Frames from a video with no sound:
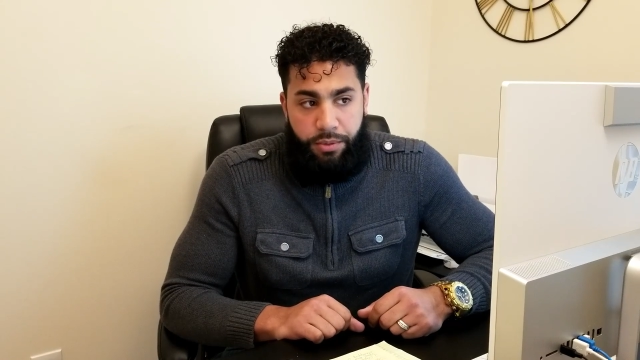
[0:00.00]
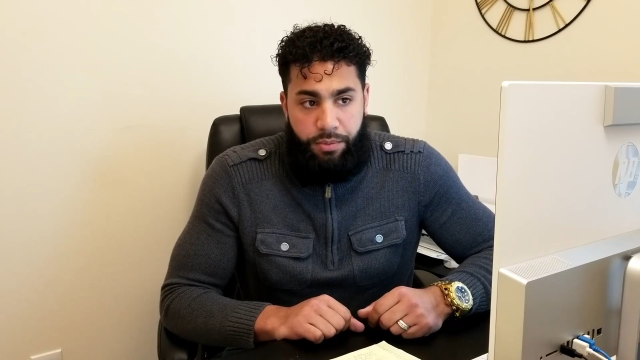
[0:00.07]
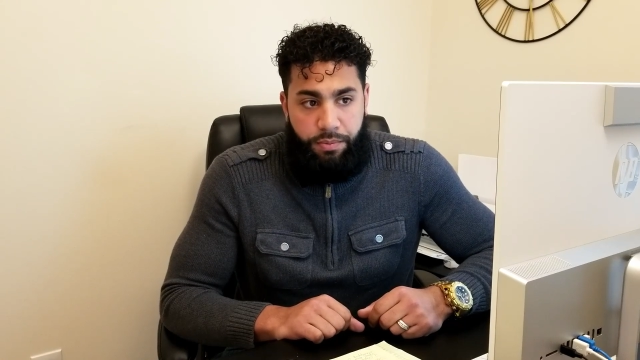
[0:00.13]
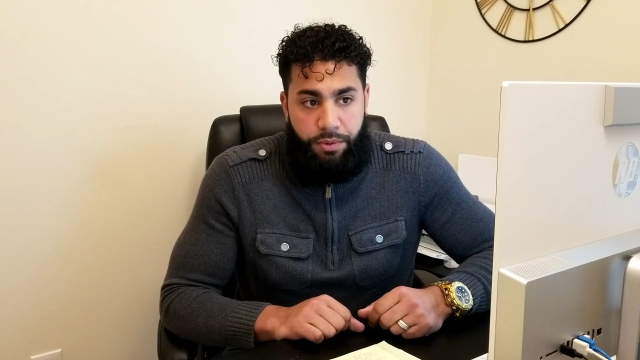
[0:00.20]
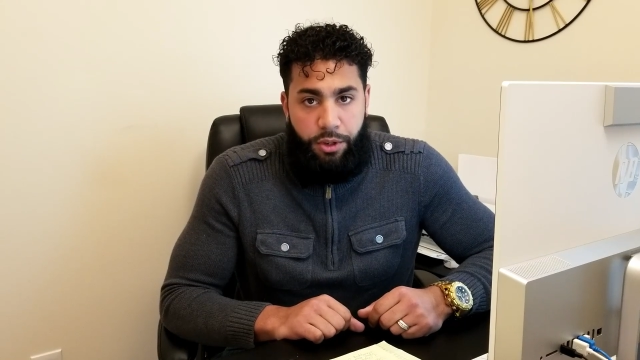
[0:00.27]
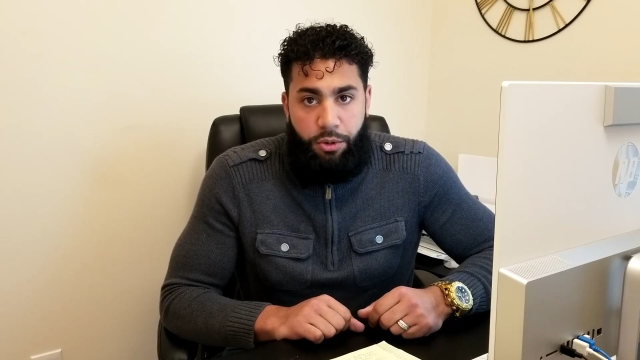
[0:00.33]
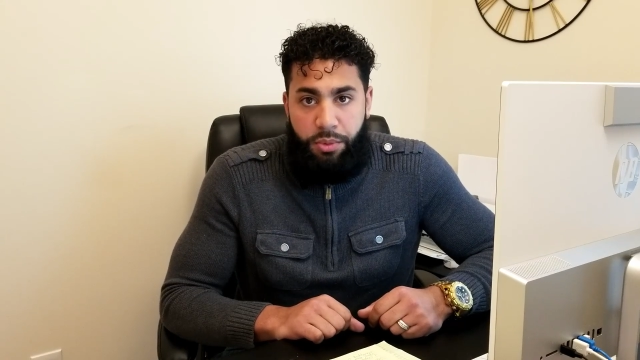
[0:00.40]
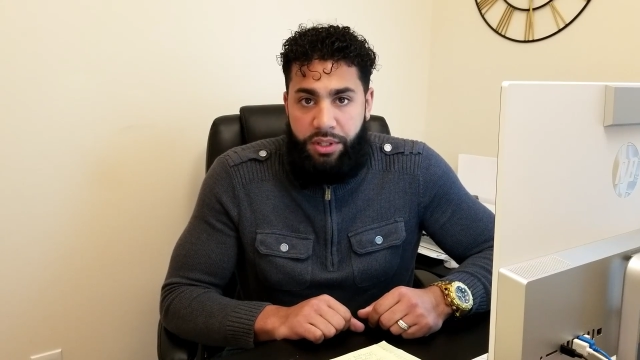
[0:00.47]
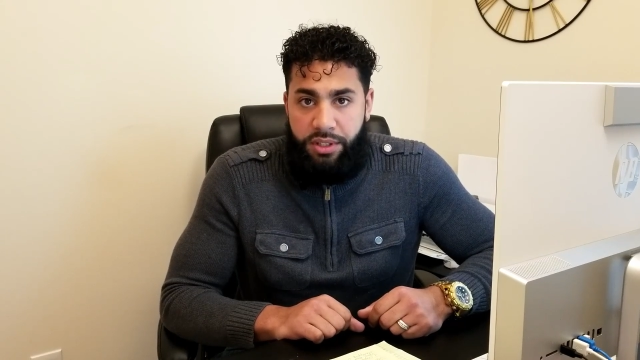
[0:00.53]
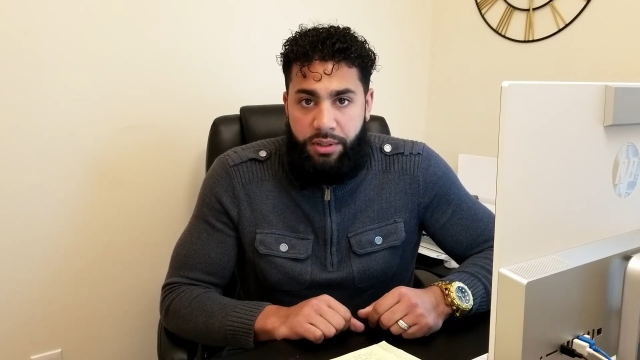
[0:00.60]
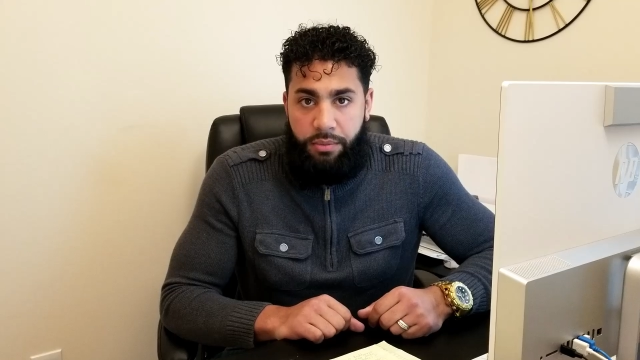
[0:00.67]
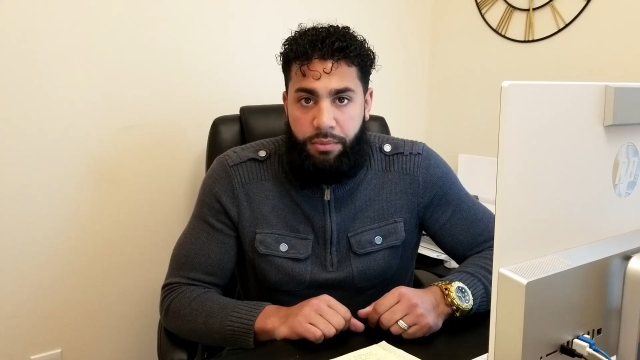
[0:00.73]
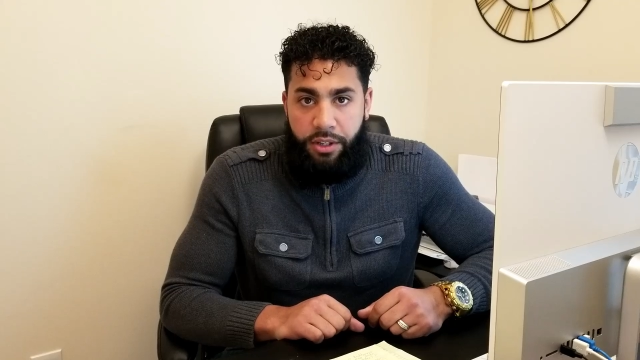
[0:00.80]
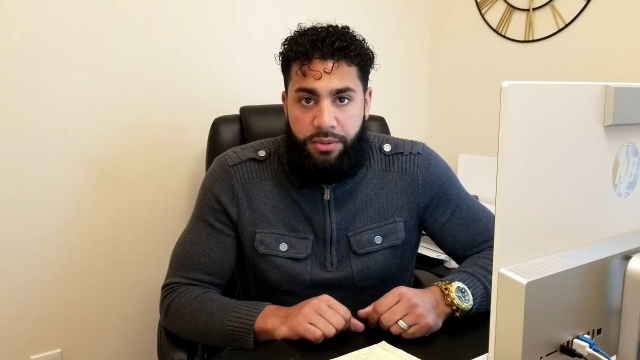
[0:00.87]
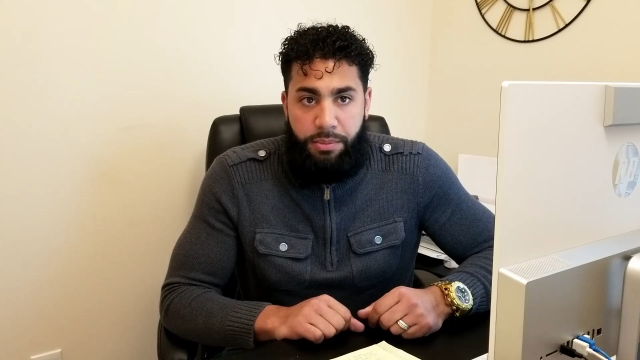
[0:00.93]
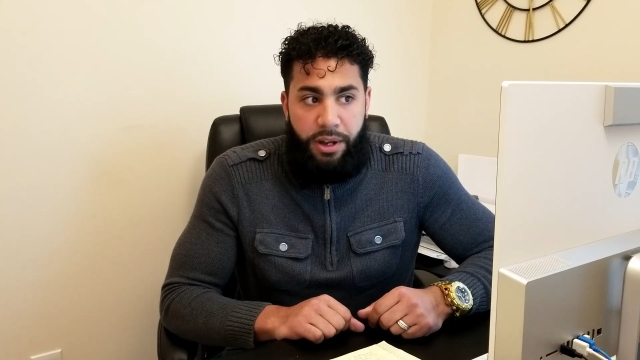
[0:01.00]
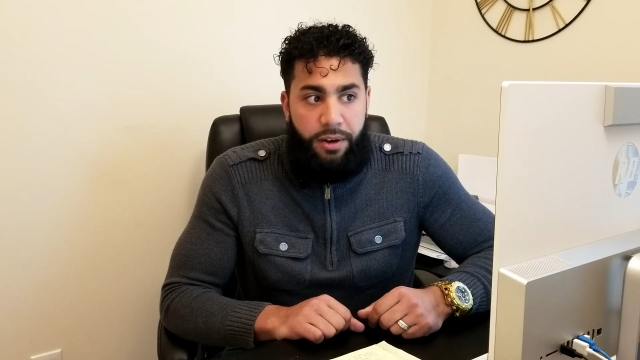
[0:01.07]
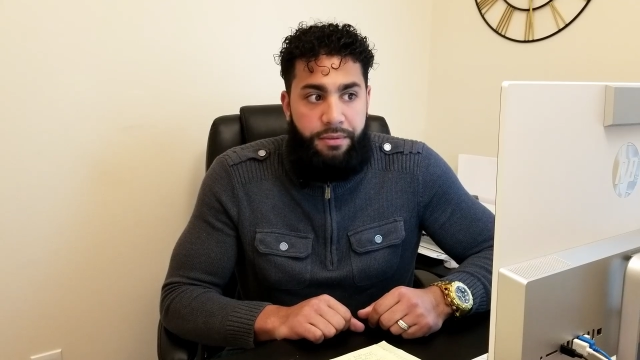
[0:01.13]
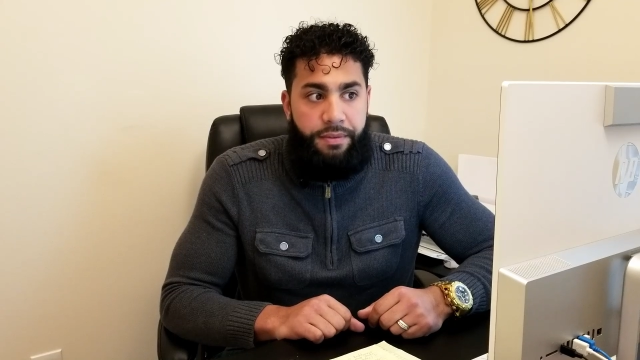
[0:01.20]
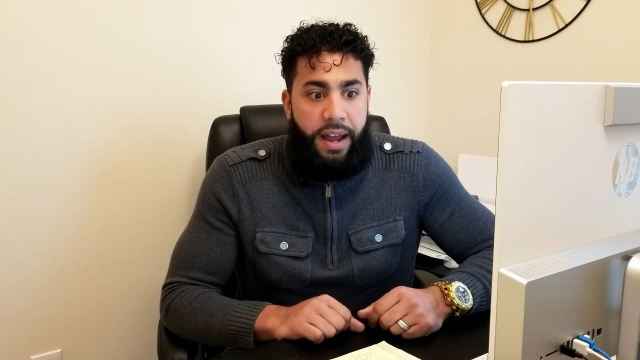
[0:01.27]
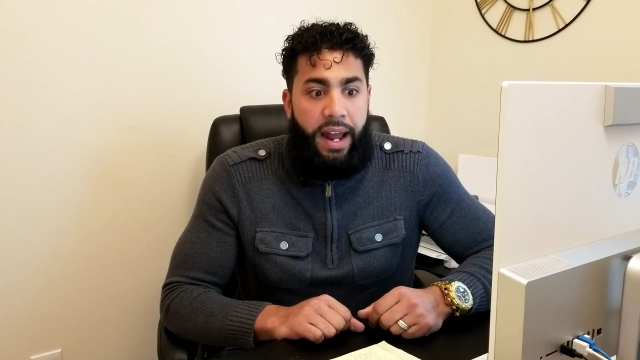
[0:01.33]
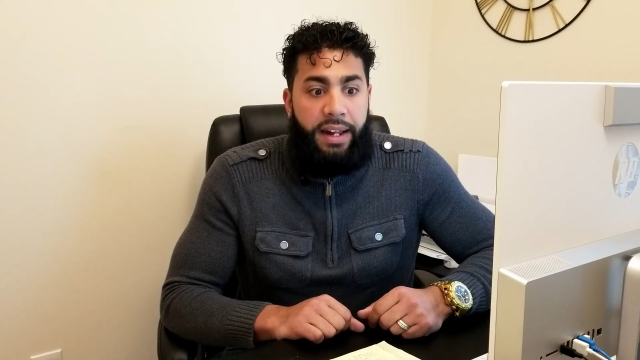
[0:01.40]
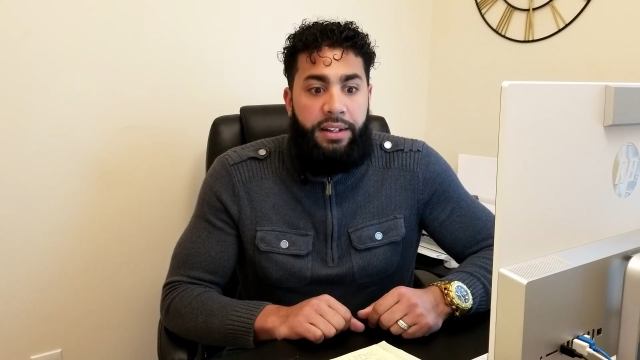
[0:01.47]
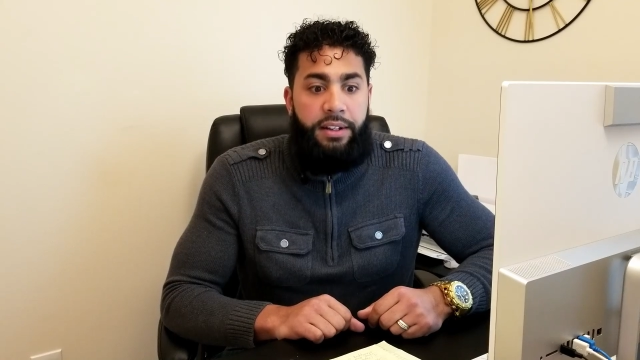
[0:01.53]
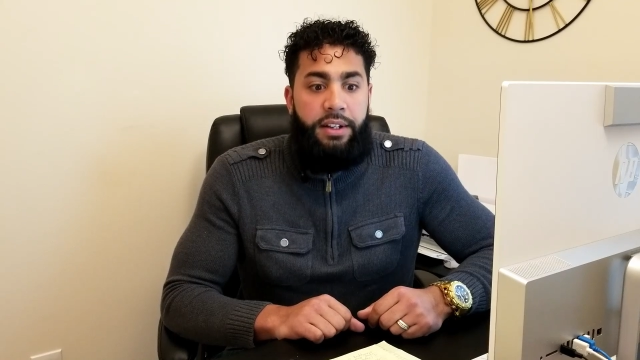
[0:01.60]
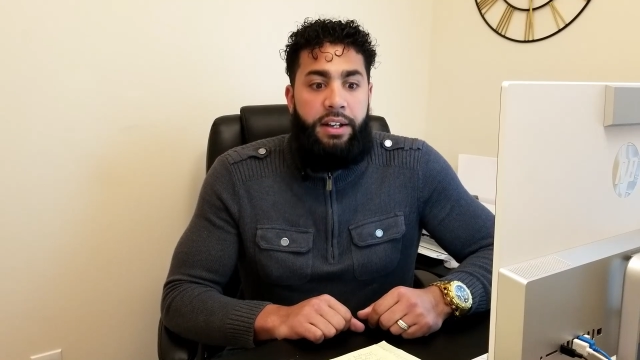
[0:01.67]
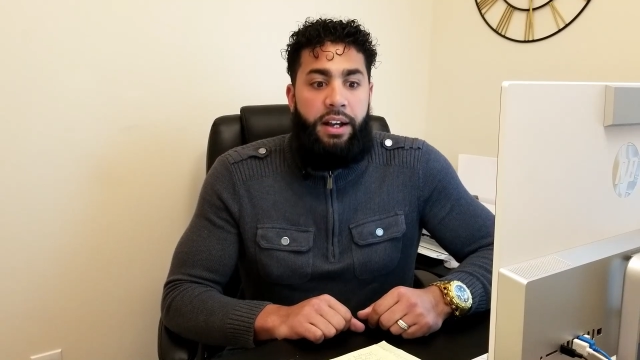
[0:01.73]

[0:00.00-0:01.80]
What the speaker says: humans. And as a matter of fact,